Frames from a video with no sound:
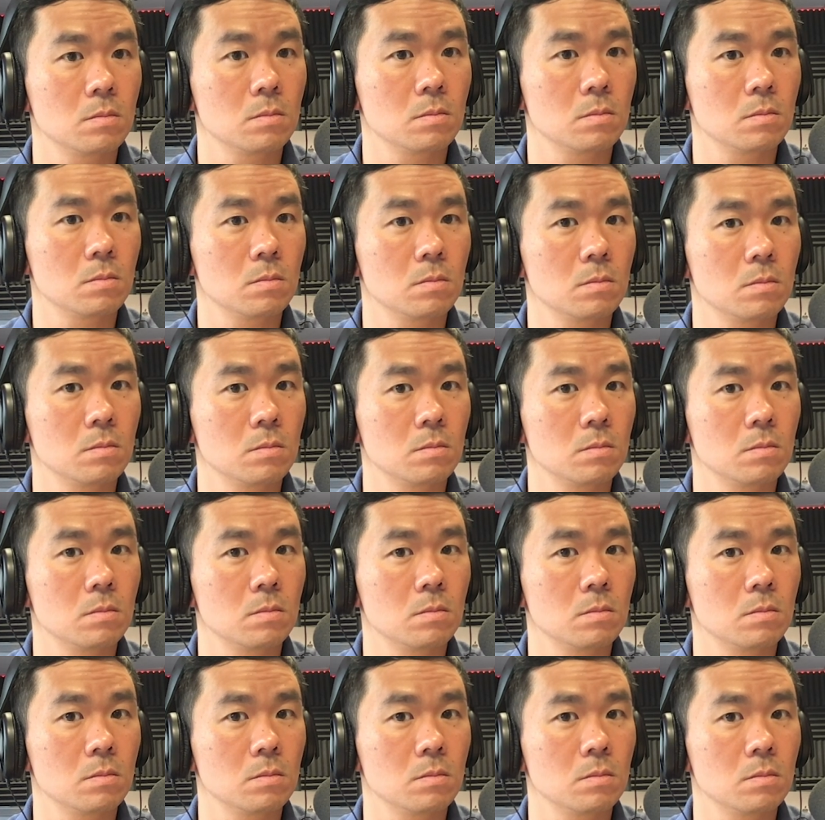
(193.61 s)

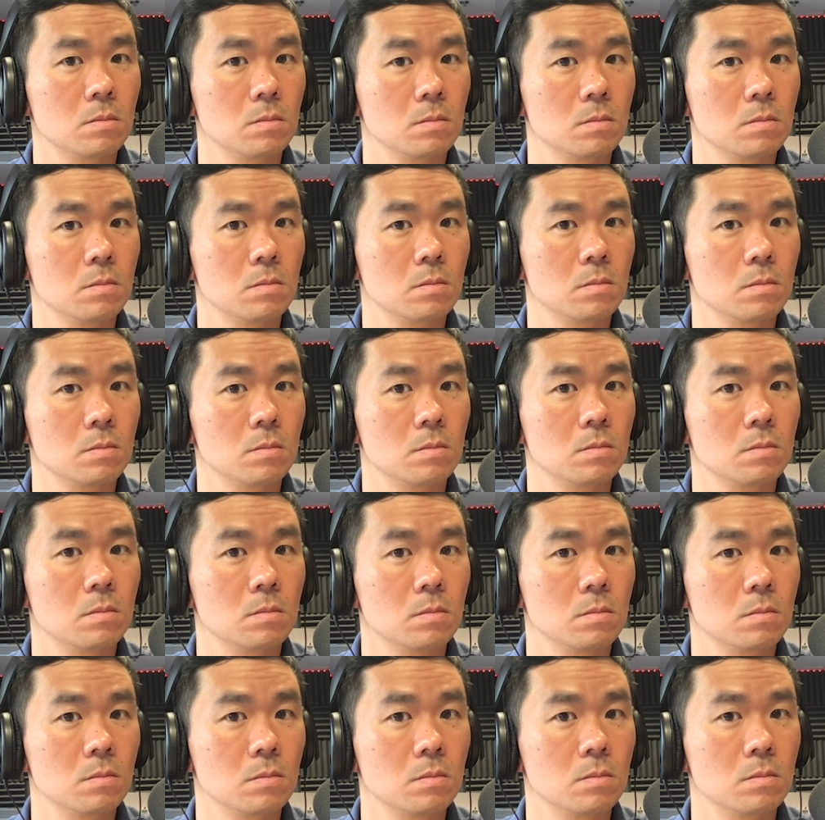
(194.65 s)

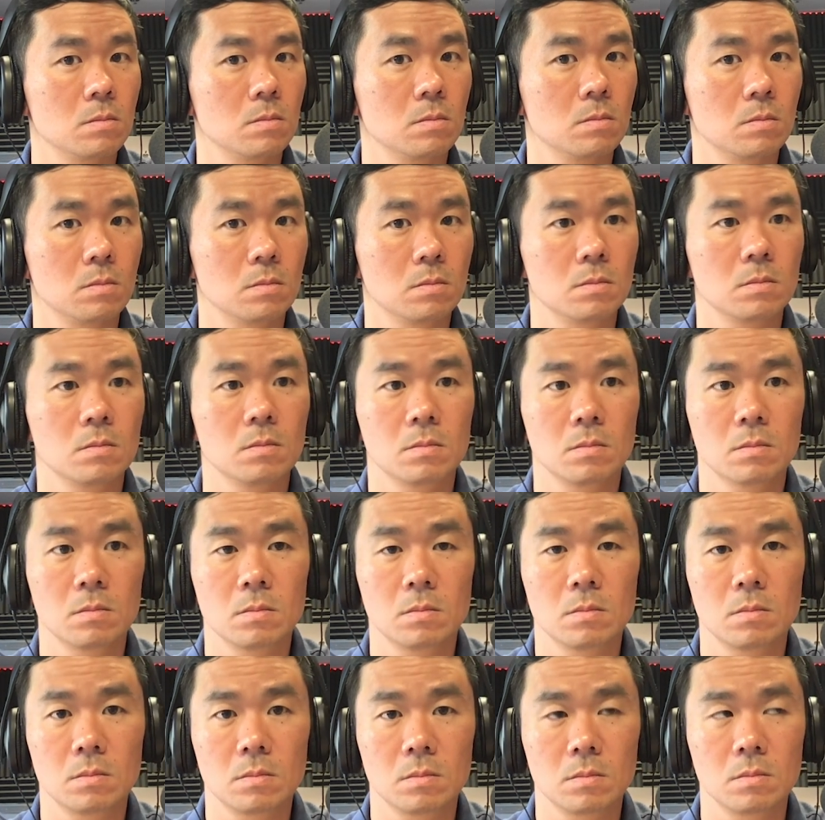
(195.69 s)

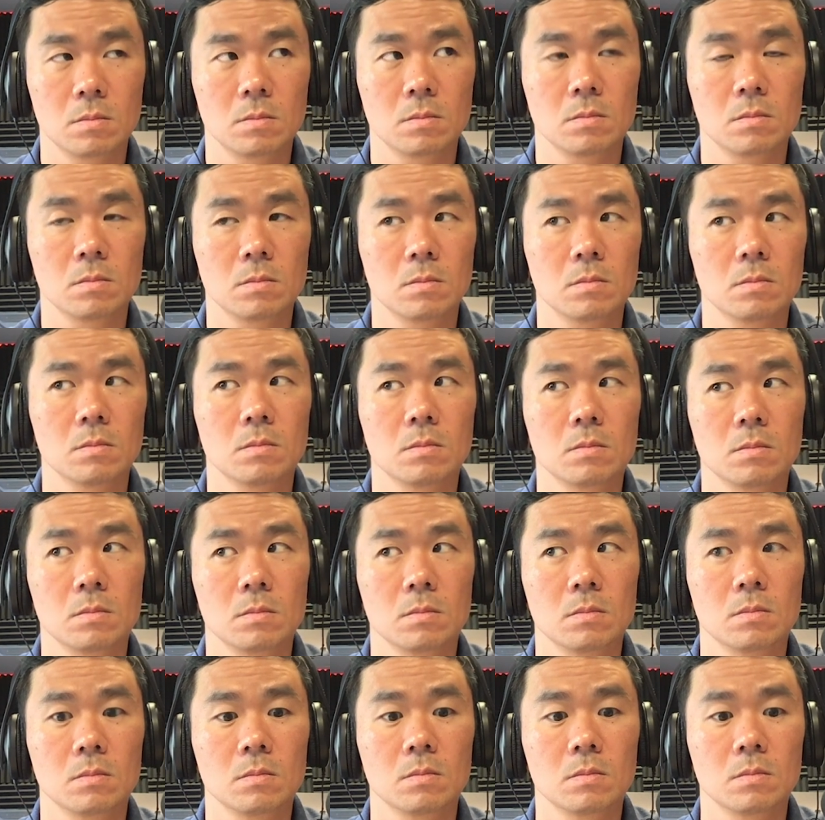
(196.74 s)

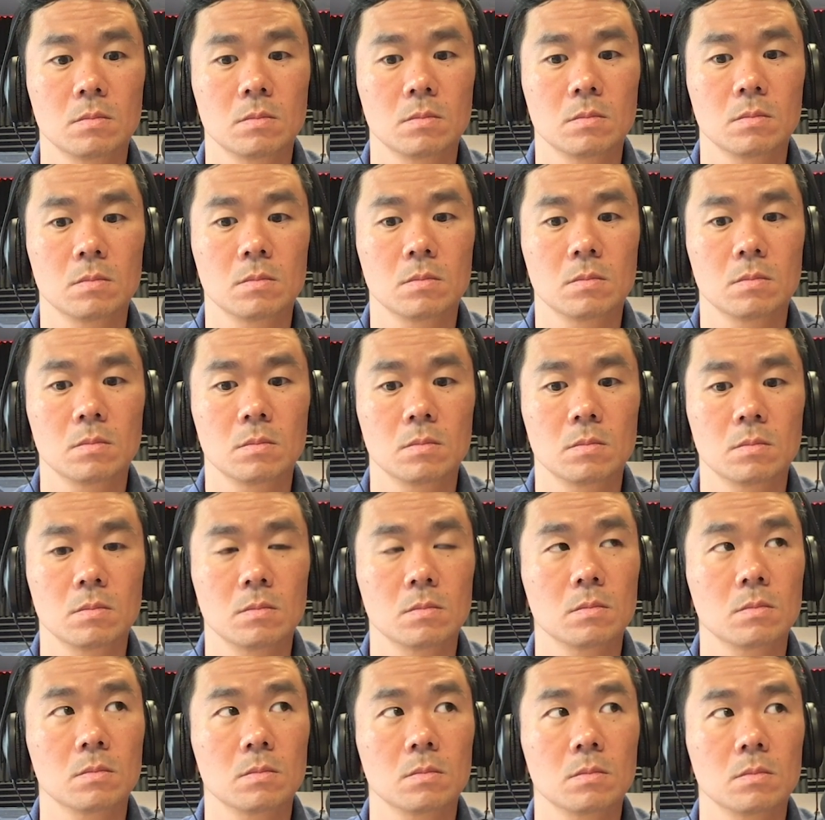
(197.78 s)

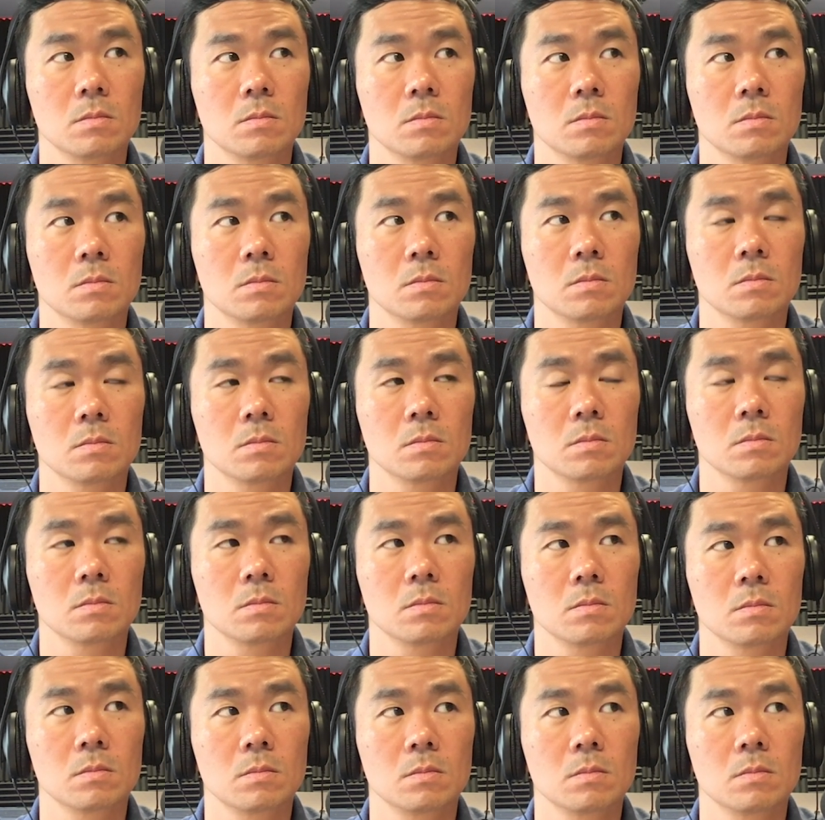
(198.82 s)

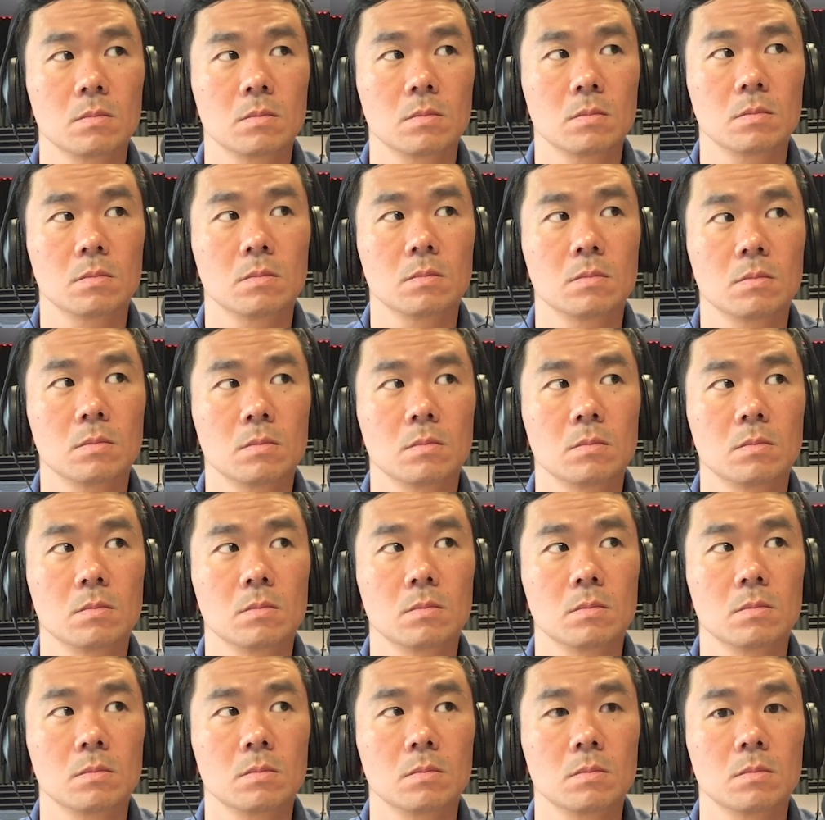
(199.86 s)

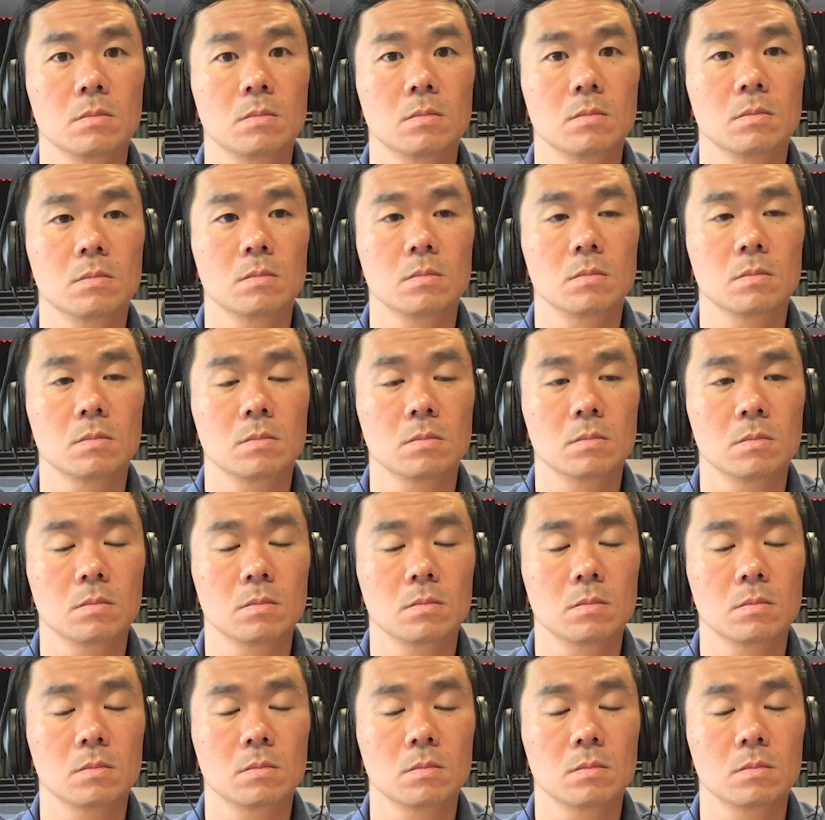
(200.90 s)
No words are spoken by the person on screen.